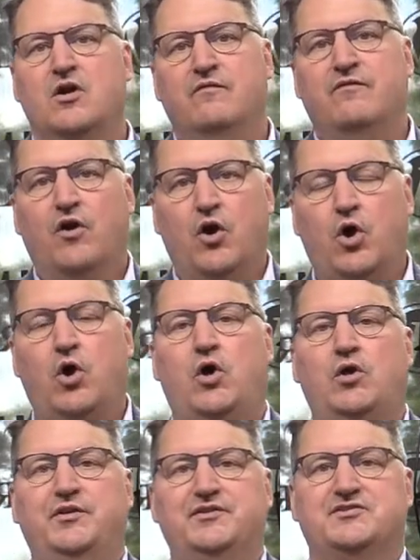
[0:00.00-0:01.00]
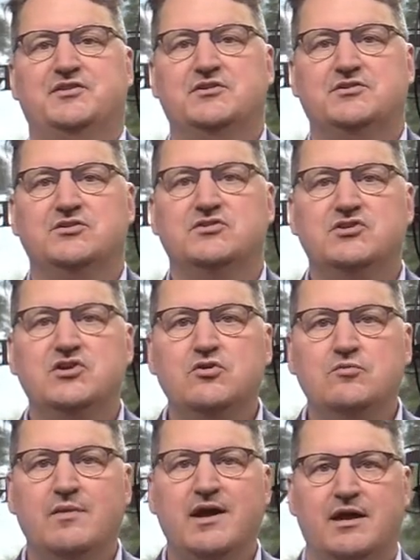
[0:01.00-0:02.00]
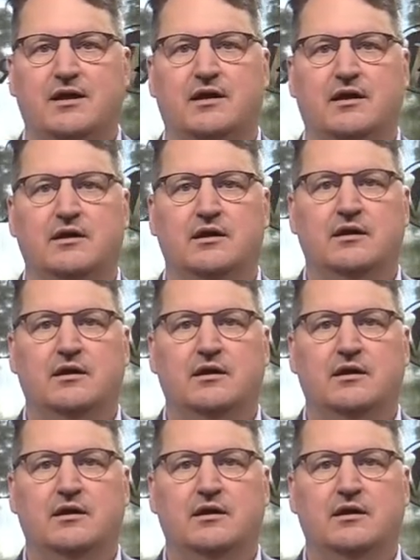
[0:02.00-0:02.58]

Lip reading: for all decisions you make